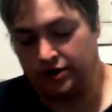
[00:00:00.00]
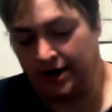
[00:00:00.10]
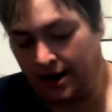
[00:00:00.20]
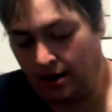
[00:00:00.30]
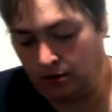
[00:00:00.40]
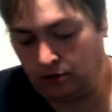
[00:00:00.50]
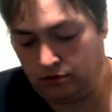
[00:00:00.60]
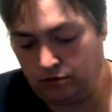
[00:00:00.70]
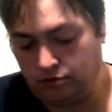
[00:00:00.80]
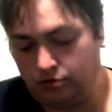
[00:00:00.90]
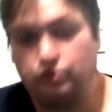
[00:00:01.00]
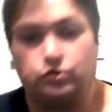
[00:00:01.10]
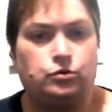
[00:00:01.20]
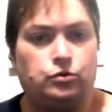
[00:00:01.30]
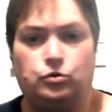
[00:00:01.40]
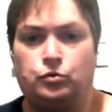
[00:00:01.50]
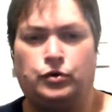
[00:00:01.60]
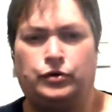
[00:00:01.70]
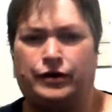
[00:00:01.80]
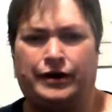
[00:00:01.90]
now, you
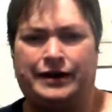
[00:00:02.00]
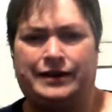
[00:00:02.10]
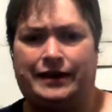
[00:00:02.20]
will not get the